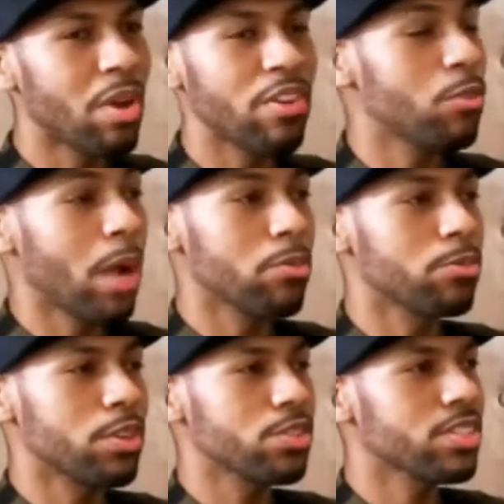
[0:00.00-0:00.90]
my favorite Bible
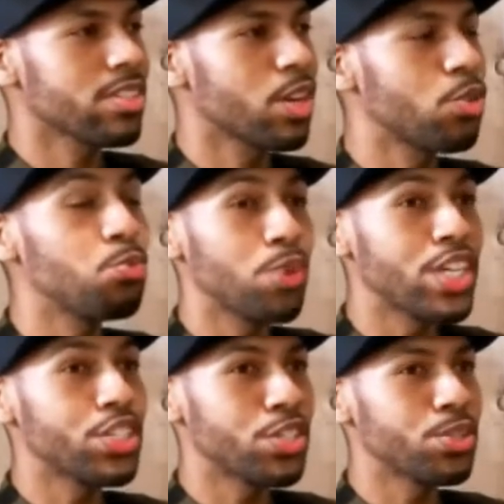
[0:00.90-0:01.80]
verse.
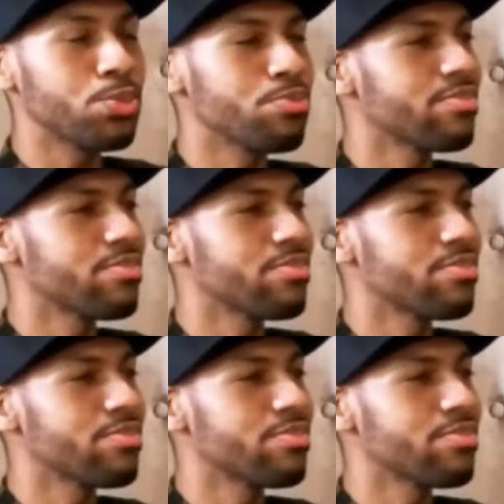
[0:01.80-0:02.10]
Rent due.